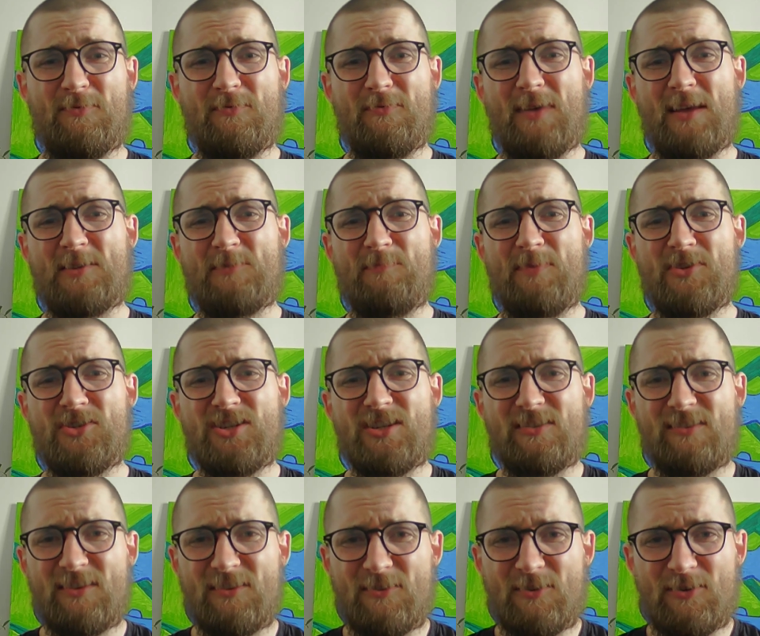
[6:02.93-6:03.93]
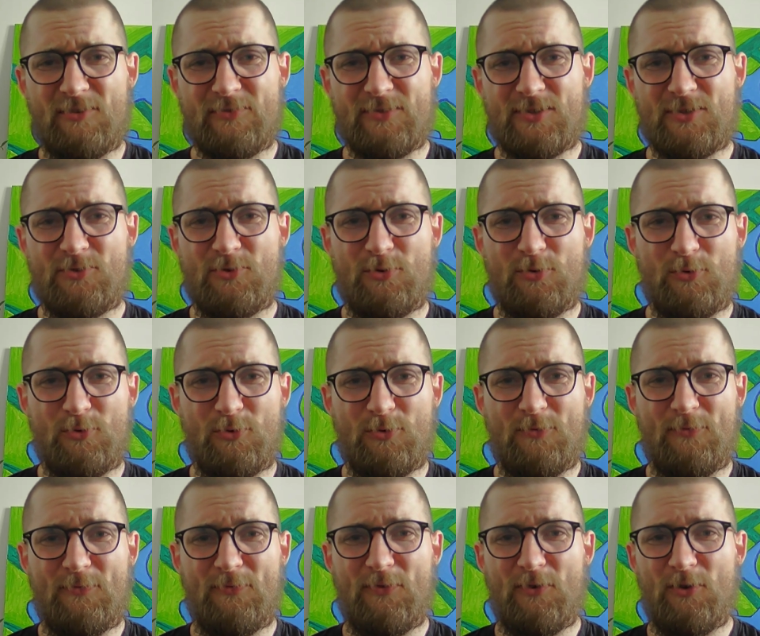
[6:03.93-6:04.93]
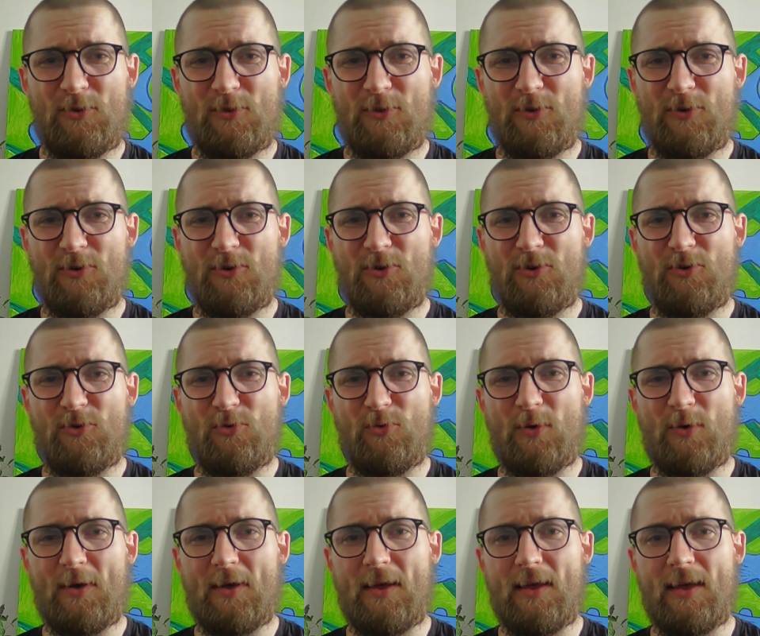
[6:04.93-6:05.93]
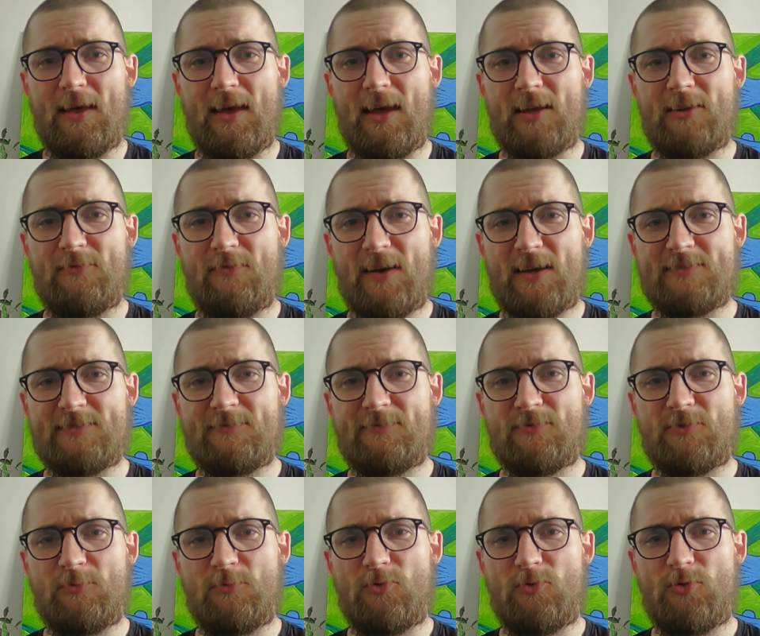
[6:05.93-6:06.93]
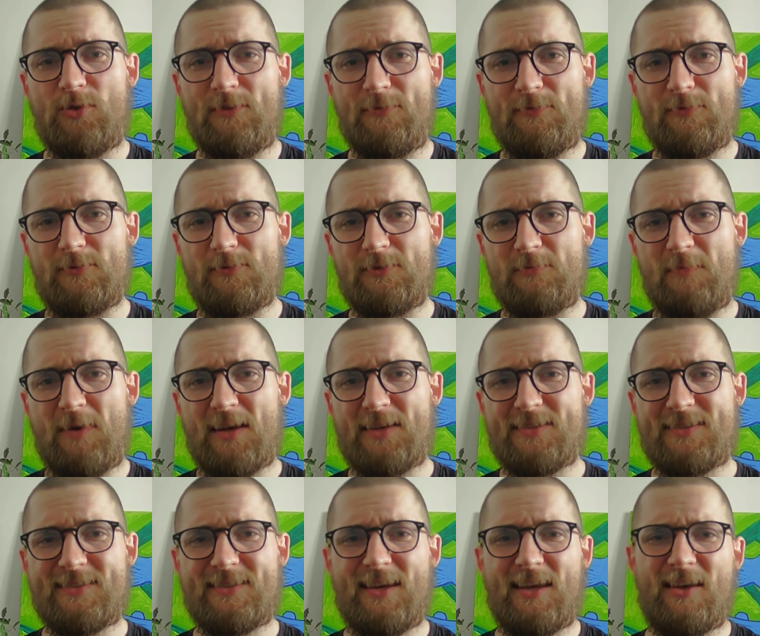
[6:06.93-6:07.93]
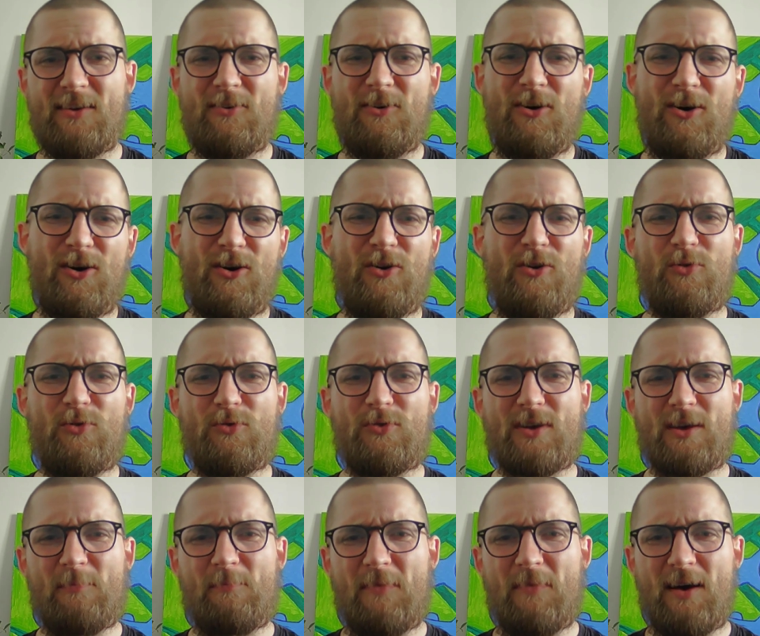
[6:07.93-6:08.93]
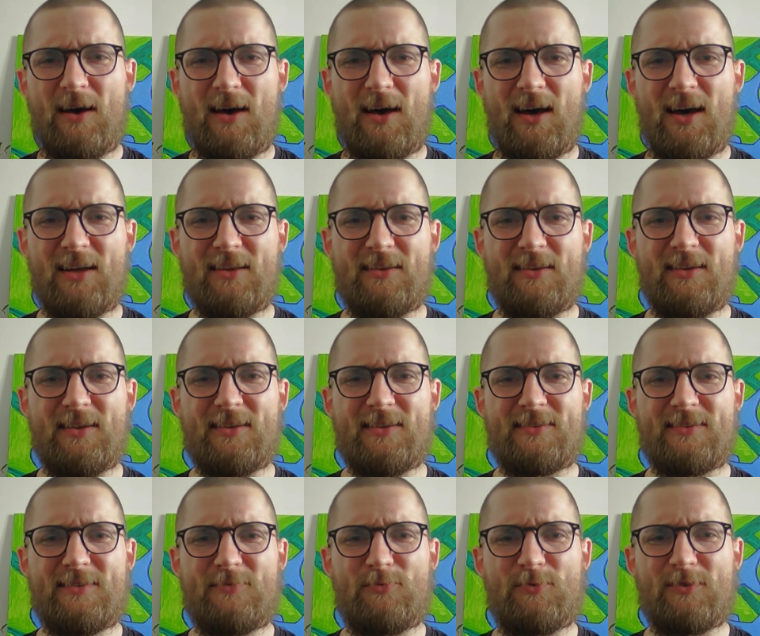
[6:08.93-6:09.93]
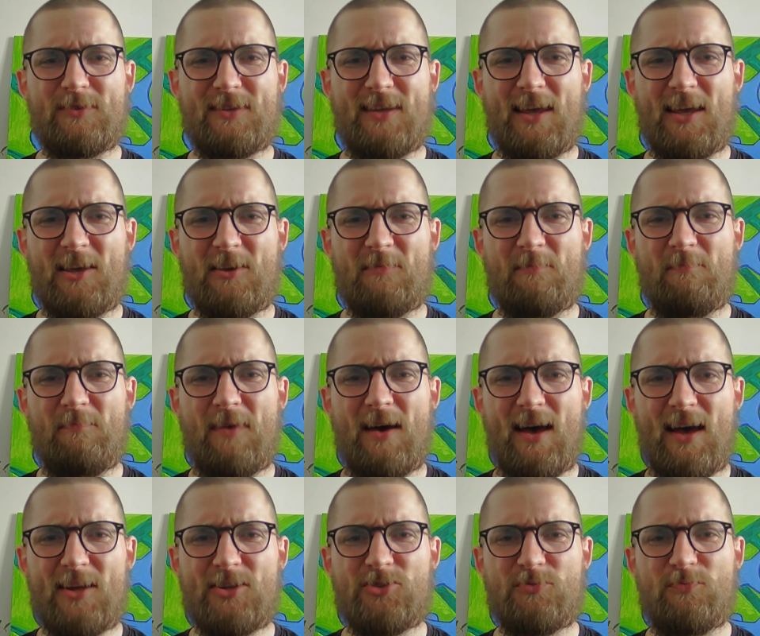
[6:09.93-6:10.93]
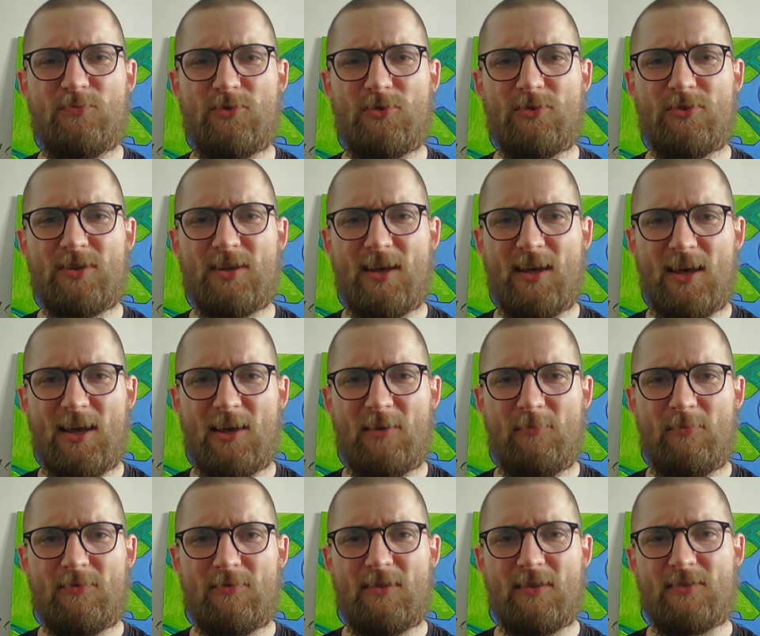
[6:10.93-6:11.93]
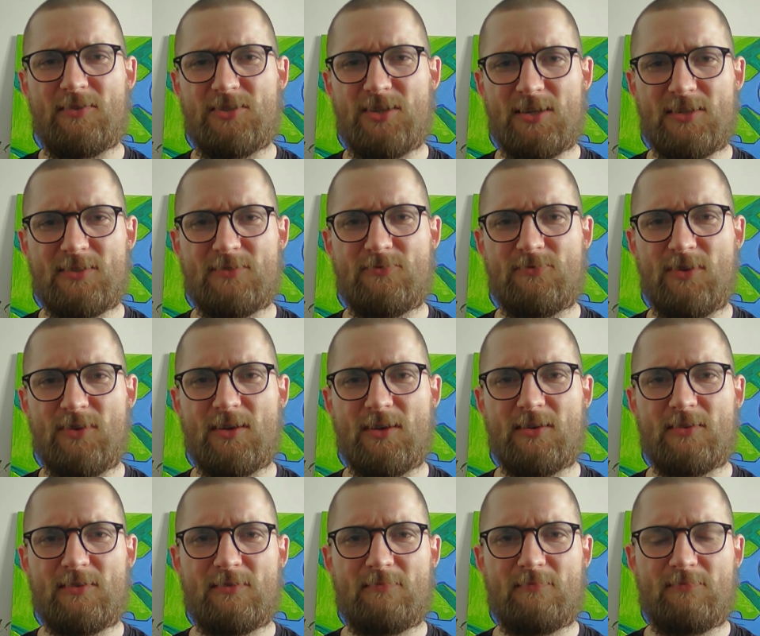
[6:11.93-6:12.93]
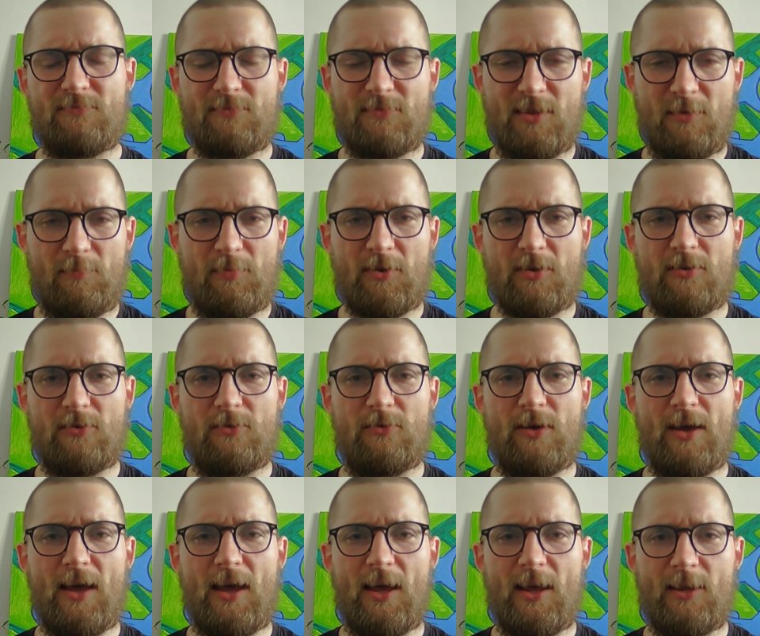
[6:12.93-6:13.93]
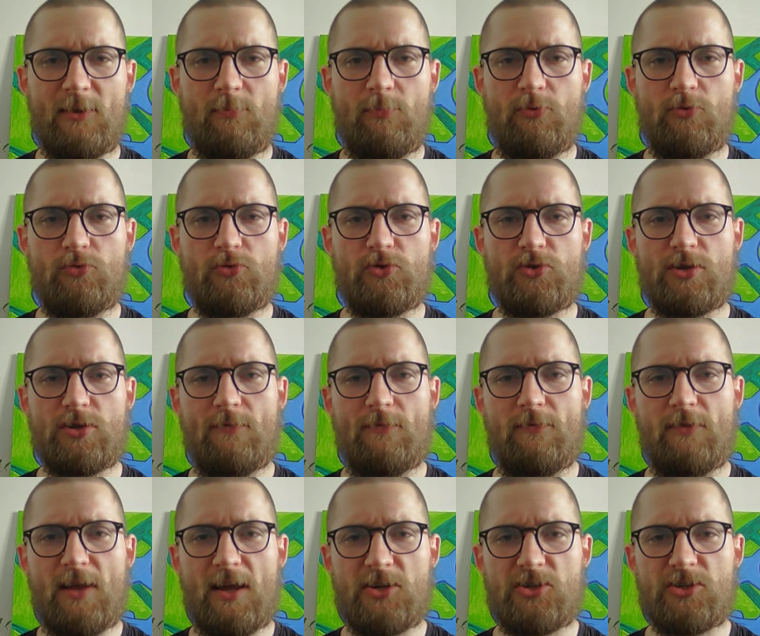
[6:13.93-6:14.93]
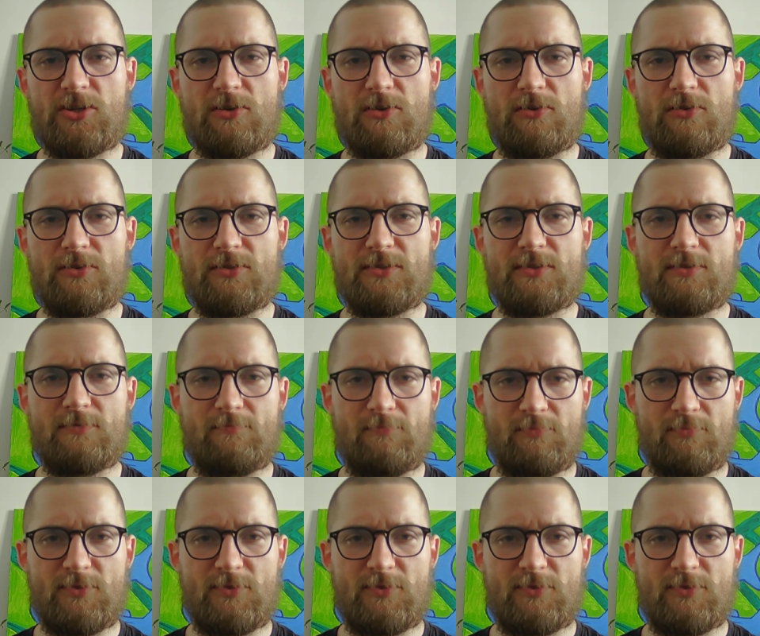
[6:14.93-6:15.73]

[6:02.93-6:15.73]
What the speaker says: especially those who follow advice from Refold, might say, oh, come on, it will take much more time than just doing typical input flashcards.